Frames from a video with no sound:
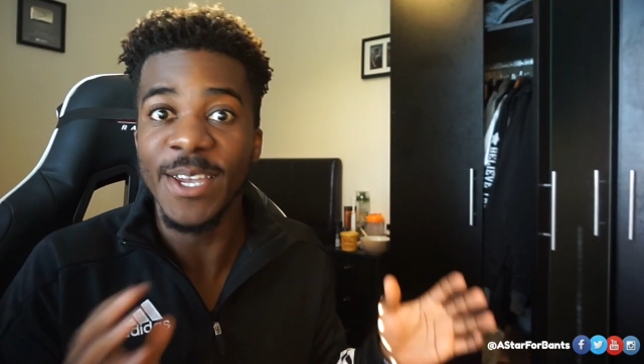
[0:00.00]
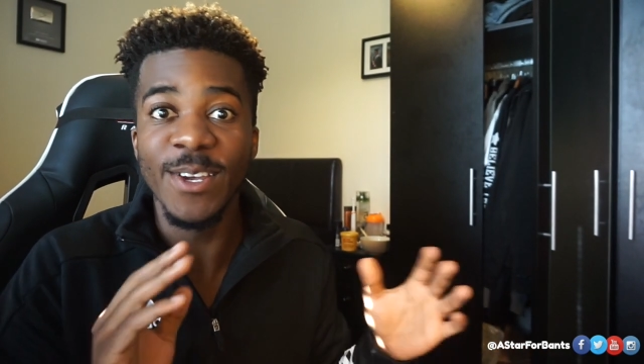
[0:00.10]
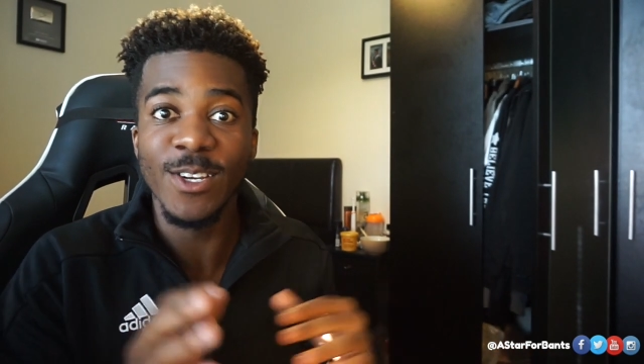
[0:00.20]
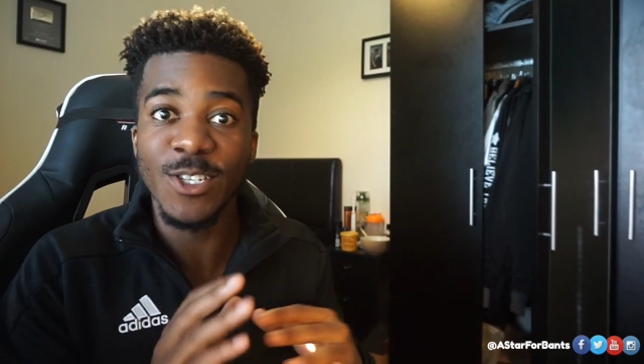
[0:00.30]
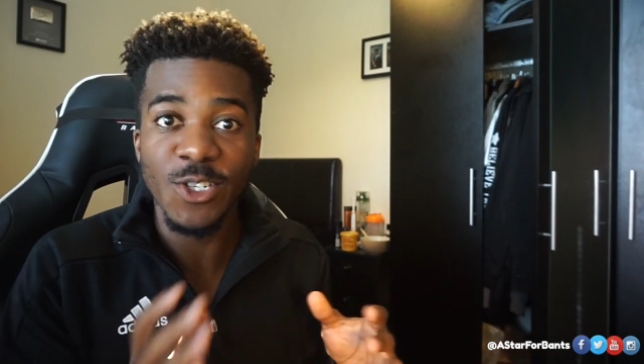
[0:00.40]

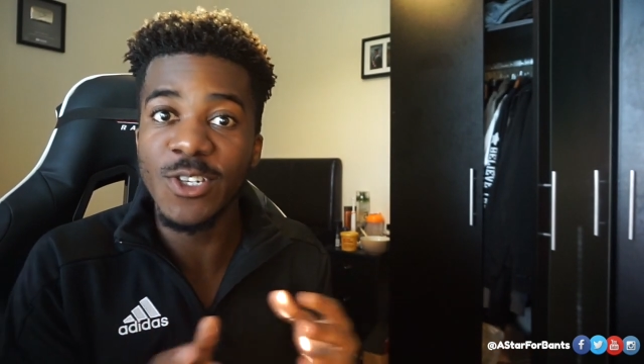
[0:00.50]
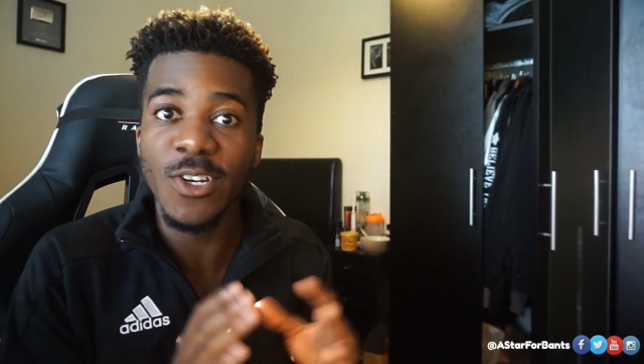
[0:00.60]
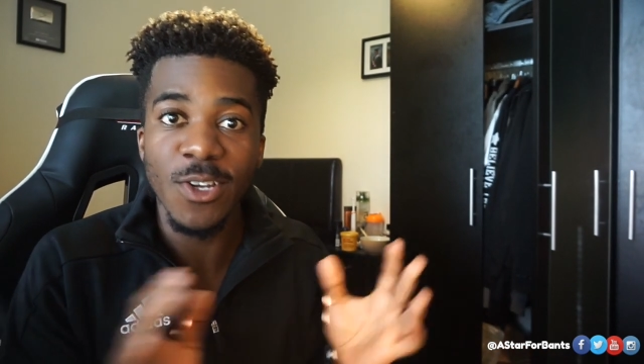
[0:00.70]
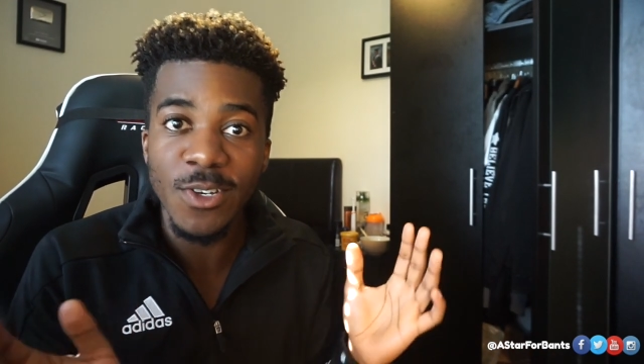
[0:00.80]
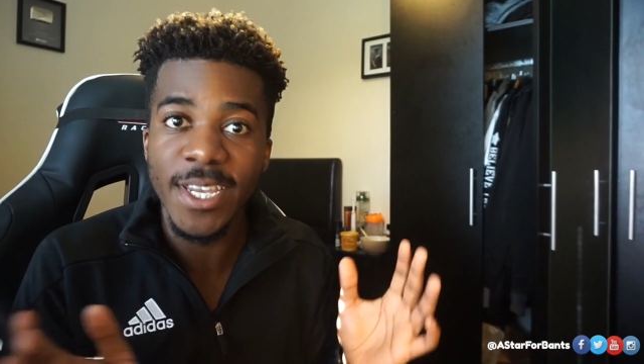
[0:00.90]
You lot, you
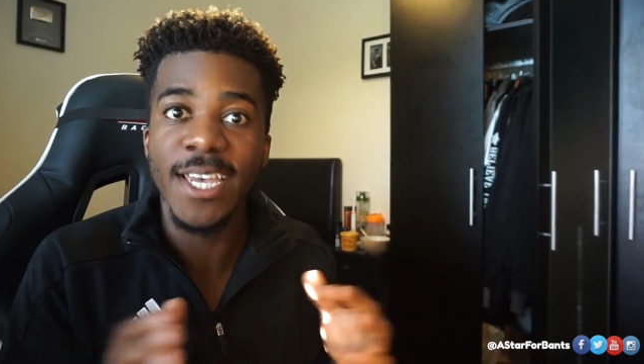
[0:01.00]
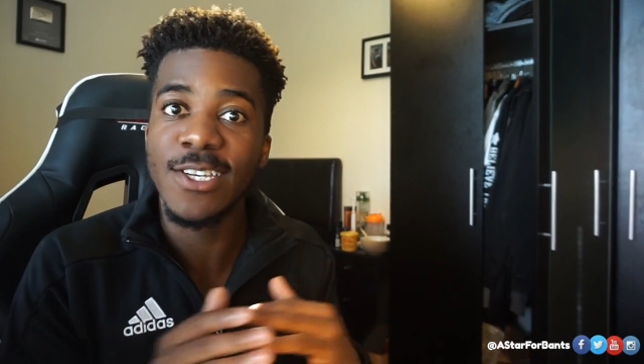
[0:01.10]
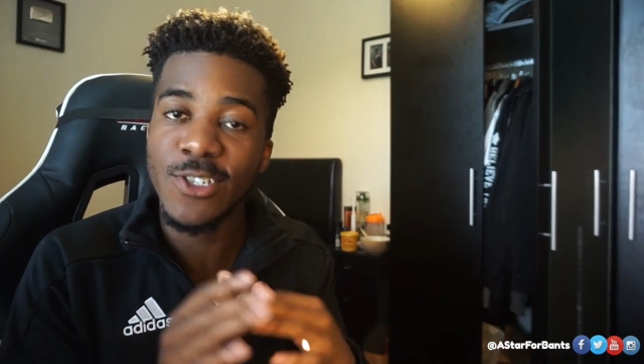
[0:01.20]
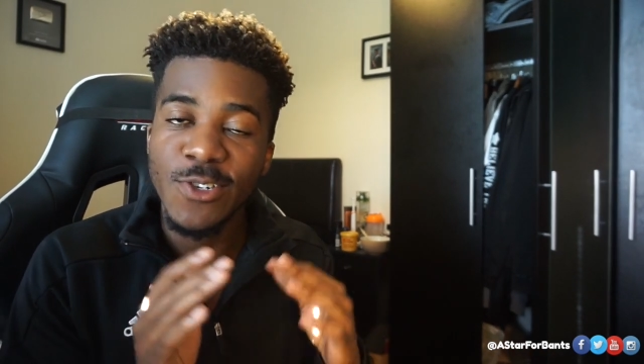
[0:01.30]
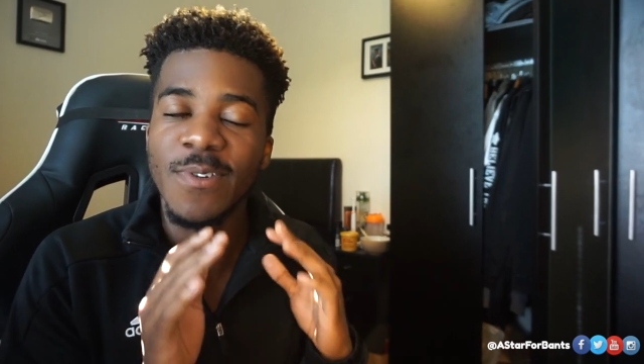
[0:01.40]
don't don't care,
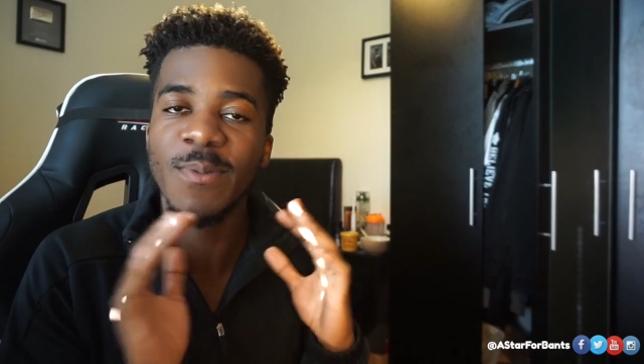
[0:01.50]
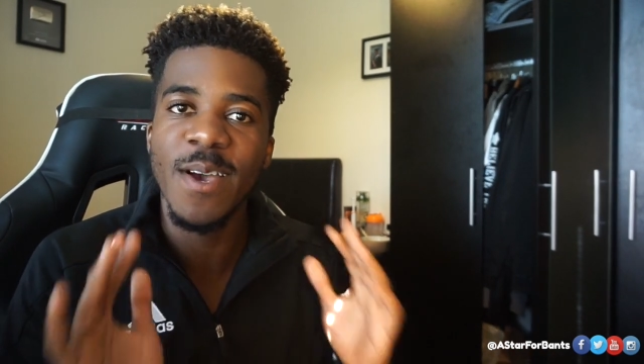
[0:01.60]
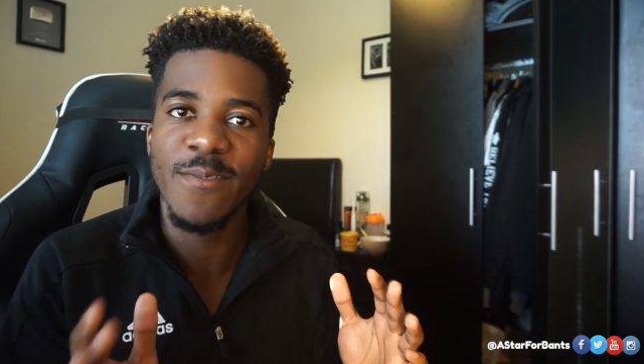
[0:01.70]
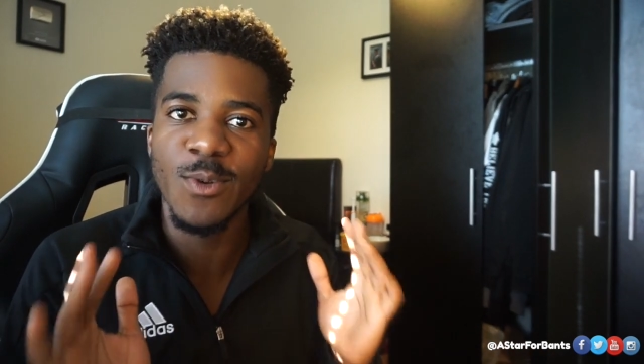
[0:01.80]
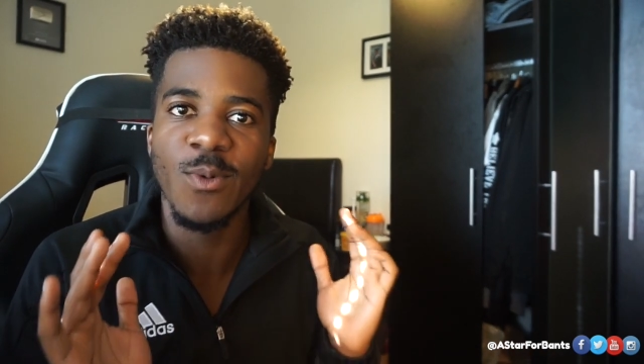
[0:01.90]
you shoot from
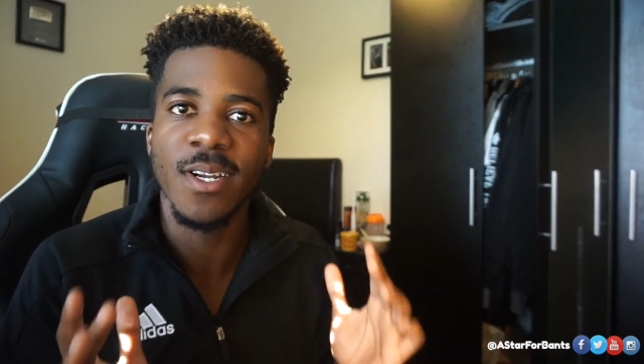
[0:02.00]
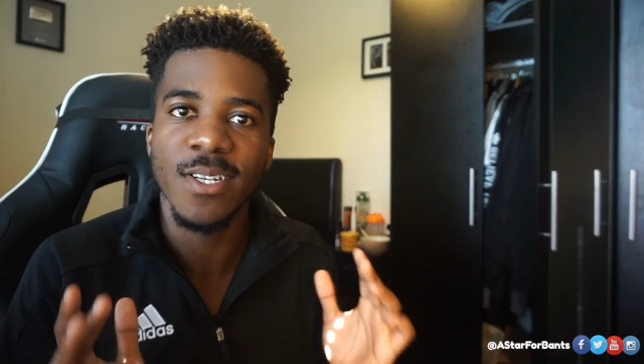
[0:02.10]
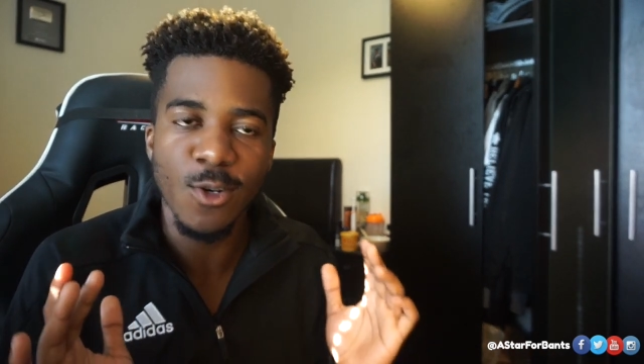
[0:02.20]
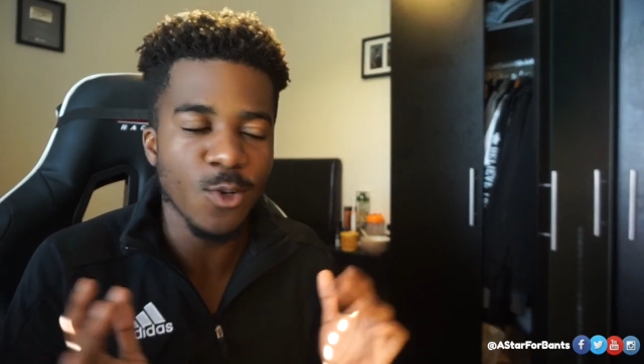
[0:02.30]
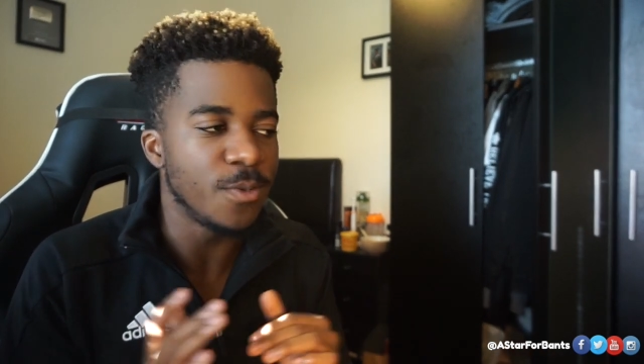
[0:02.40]
wherever you
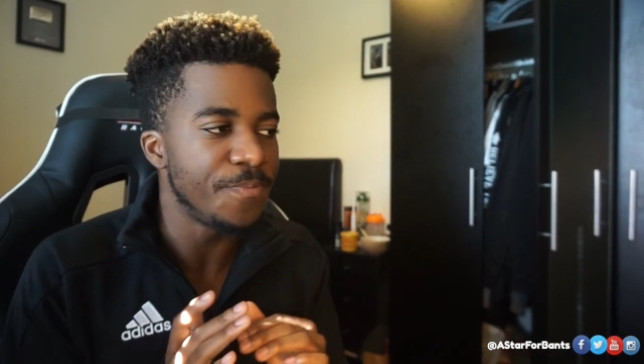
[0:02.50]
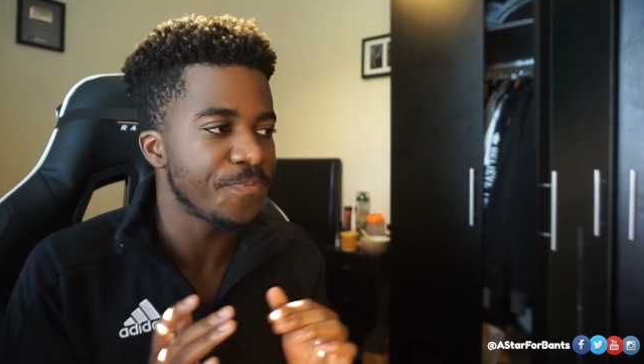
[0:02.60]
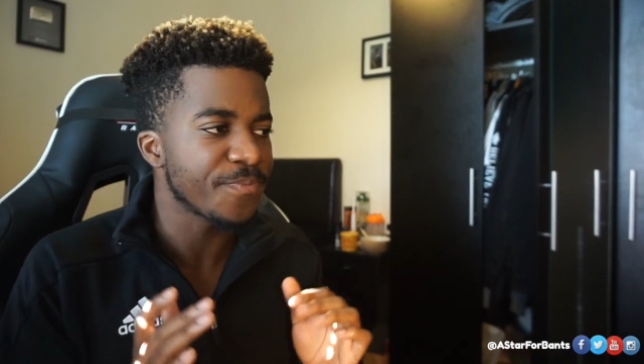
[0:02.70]
want, cool.